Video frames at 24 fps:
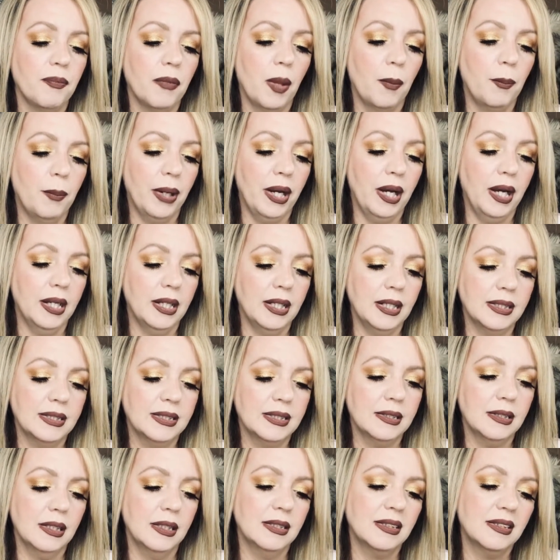but
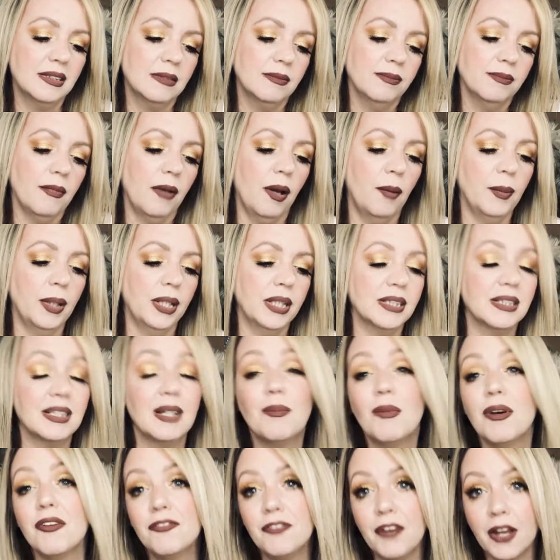it's I mean, it's
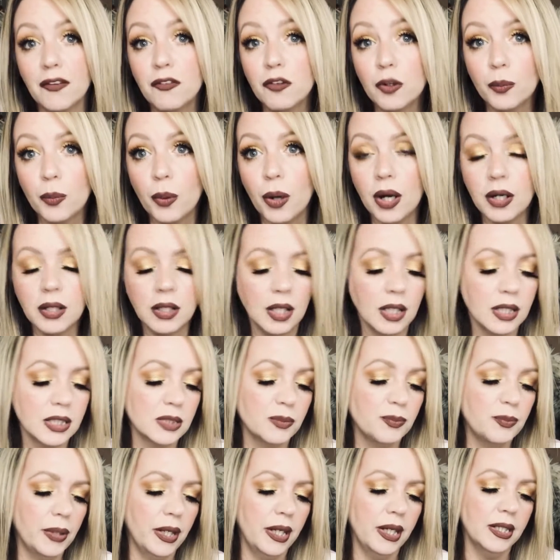not my favorite product,
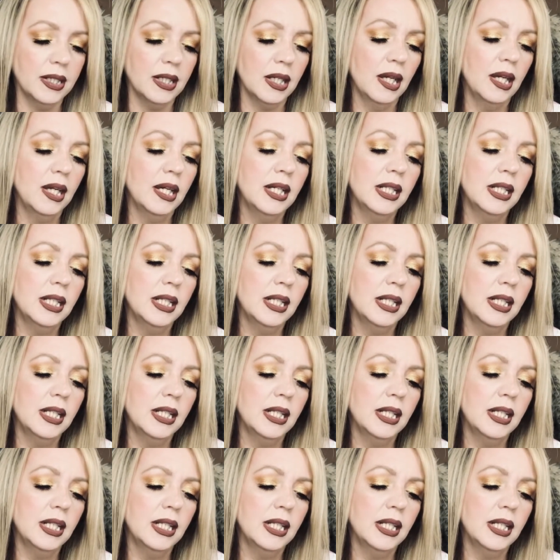but